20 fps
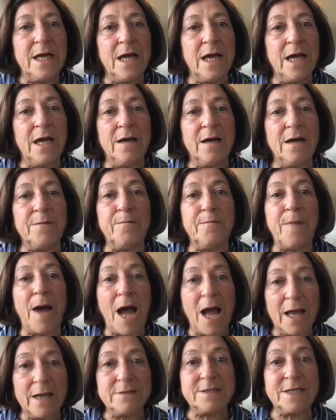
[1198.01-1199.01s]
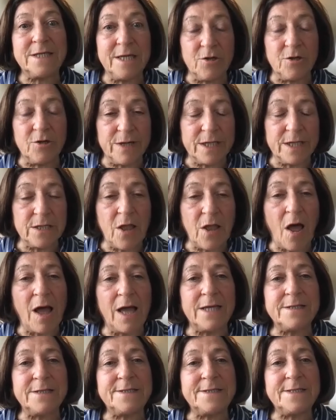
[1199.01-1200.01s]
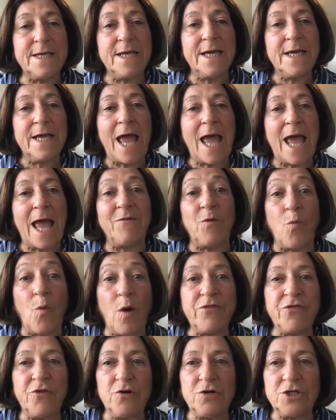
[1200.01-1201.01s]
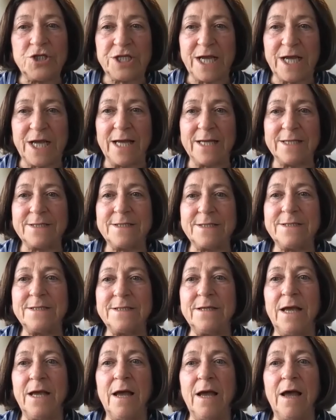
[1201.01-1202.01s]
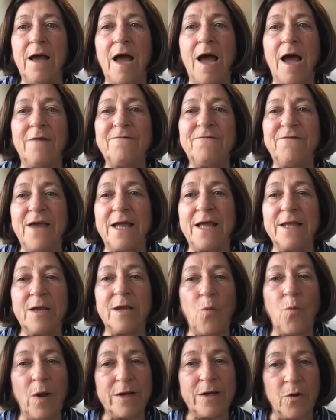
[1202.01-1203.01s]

mild hearing loss have a 1/3 chance of failing one